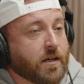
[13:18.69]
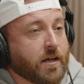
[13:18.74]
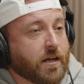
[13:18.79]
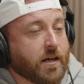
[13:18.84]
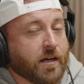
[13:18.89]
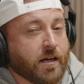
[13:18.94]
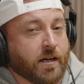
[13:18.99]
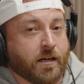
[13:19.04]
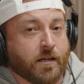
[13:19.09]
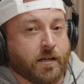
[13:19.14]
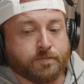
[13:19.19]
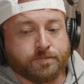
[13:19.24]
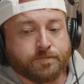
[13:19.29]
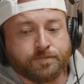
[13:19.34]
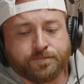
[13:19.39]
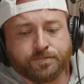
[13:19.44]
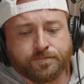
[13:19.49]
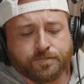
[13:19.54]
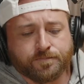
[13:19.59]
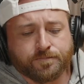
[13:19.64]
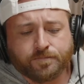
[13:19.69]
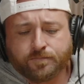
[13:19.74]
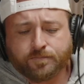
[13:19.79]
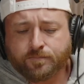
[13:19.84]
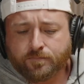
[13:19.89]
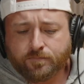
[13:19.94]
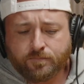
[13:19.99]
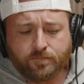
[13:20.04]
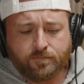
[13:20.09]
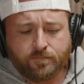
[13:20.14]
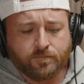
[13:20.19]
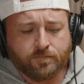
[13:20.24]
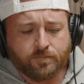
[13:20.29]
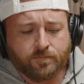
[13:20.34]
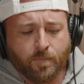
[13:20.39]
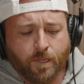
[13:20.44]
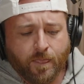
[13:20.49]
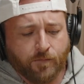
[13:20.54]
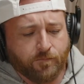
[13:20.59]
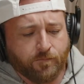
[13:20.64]
I'm
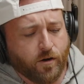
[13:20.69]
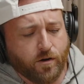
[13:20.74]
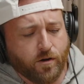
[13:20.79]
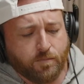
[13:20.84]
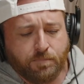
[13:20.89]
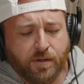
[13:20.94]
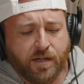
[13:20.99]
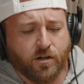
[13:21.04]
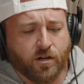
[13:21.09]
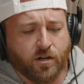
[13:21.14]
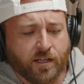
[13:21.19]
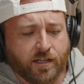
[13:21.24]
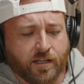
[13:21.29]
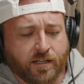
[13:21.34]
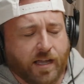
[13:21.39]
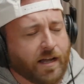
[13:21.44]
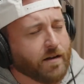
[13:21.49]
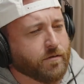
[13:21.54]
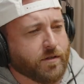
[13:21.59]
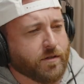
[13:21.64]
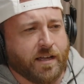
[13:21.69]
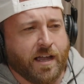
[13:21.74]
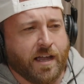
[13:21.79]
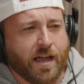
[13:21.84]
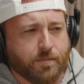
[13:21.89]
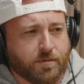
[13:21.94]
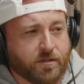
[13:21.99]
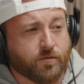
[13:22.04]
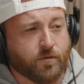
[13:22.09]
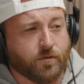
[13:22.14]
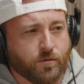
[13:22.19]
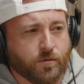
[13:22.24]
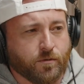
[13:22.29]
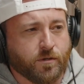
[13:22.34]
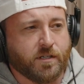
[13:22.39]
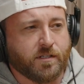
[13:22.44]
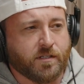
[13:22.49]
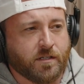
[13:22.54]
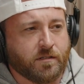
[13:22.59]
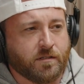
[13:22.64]
very big on like everything happens for a
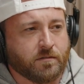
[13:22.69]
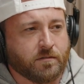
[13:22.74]
reason.